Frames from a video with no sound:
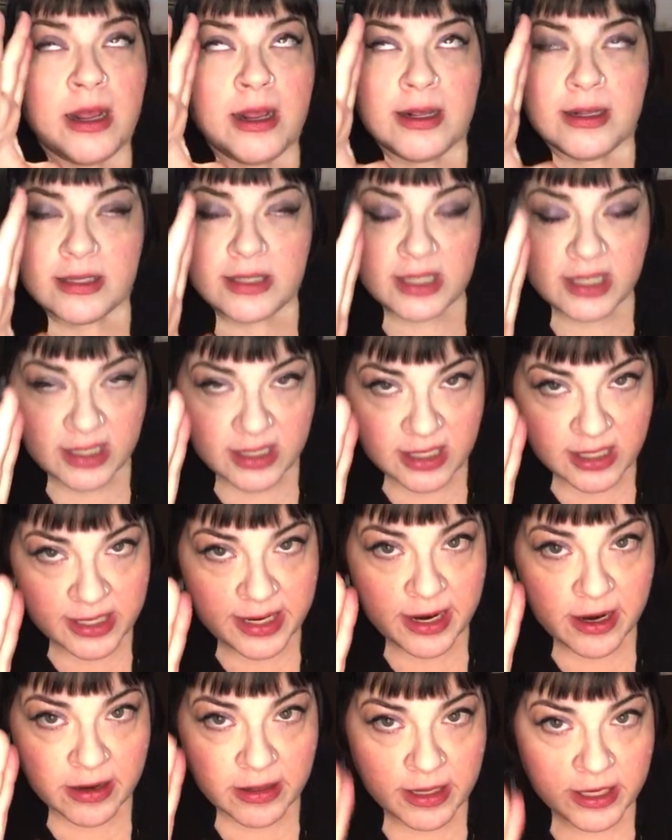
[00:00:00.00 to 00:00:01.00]

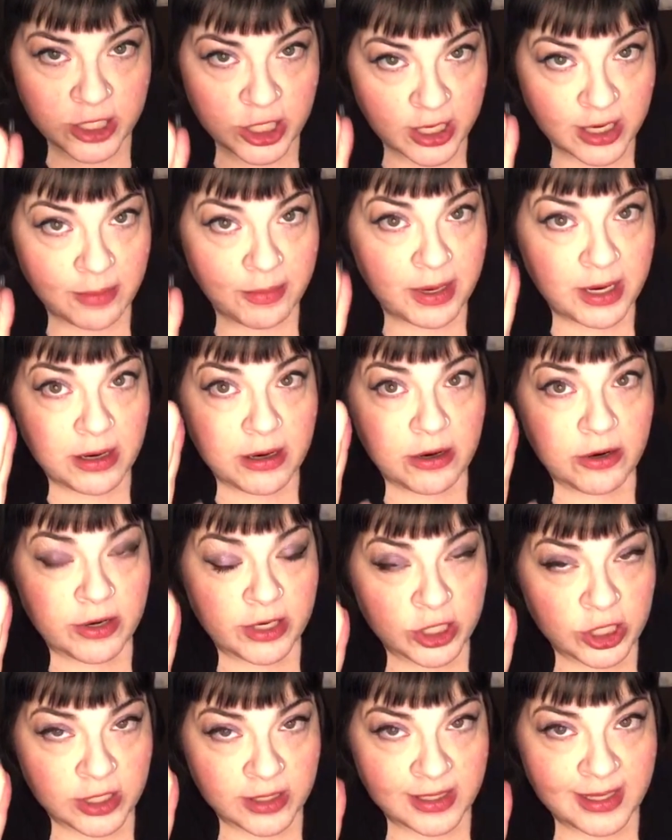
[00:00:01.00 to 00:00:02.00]
sincere and legitimate
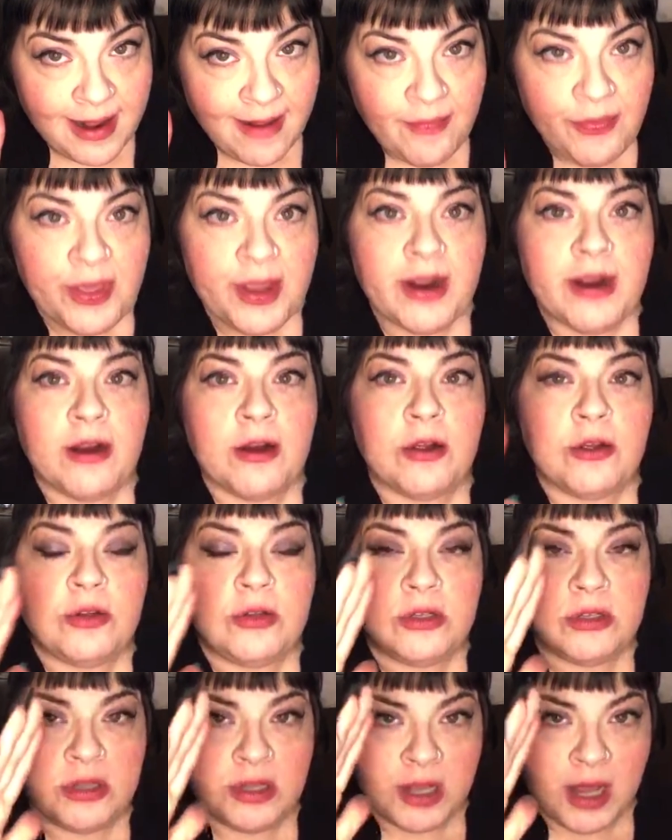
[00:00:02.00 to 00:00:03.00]
Christians out there
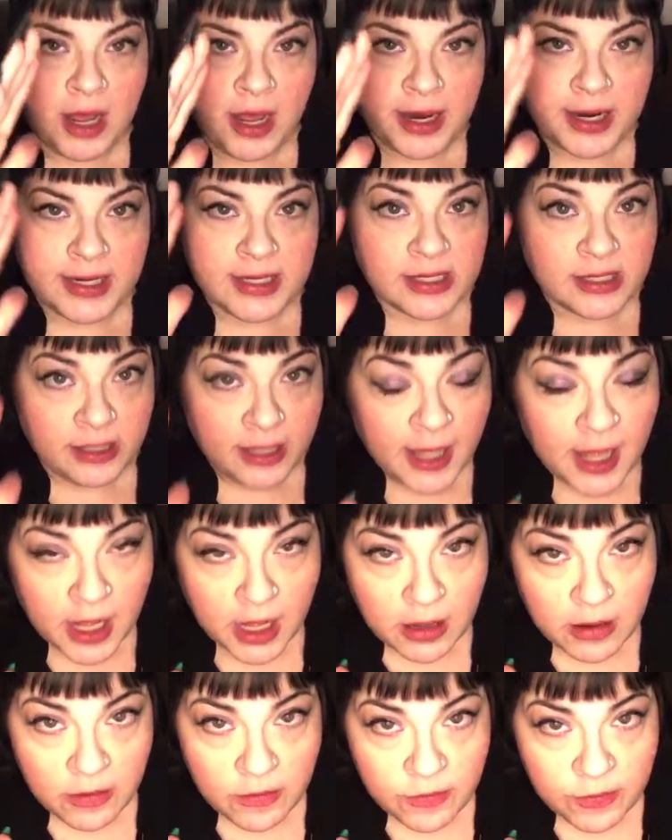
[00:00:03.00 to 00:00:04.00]
whose God is
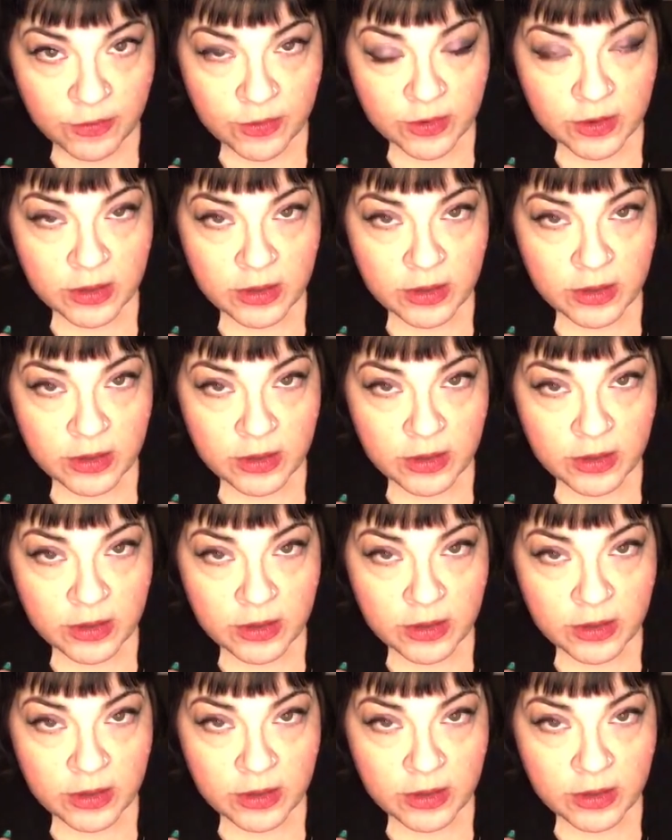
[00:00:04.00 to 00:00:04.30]
love.